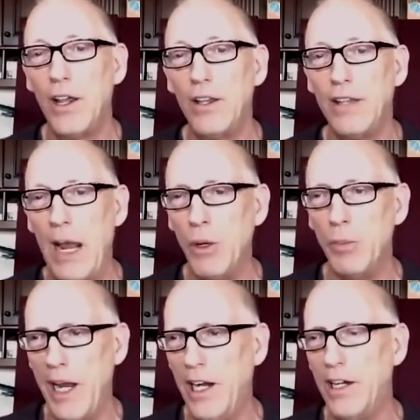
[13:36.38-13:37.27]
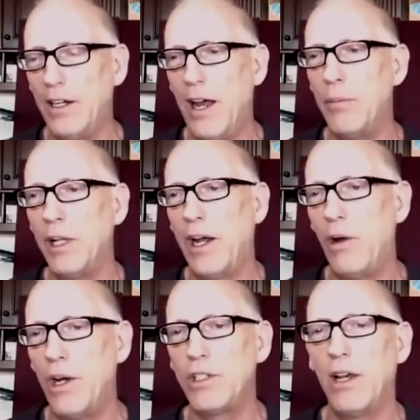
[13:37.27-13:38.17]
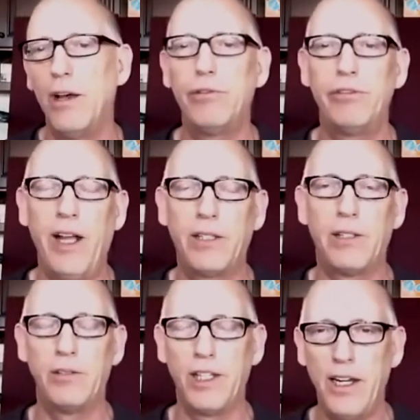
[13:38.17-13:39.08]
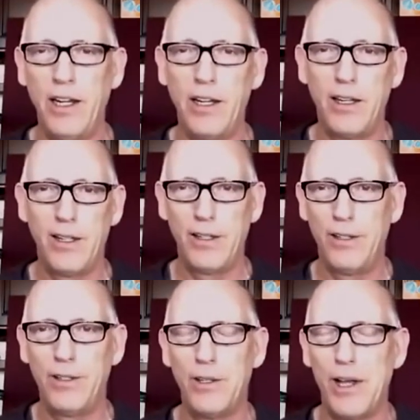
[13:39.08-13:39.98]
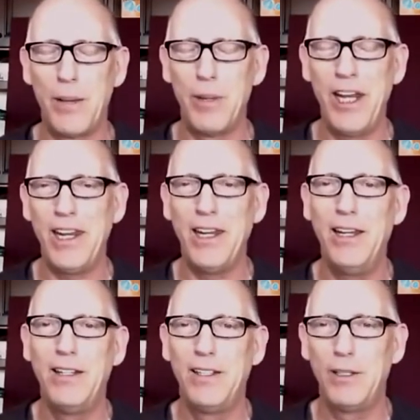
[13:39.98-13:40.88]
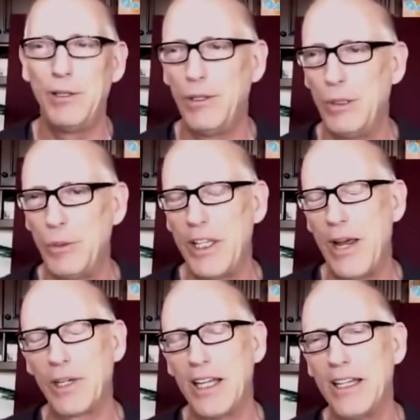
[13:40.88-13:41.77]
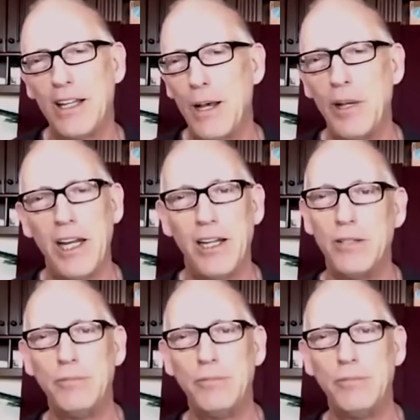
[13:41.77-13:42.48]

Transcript: That would make Kamala Harris effectively the nominee without getting nominated.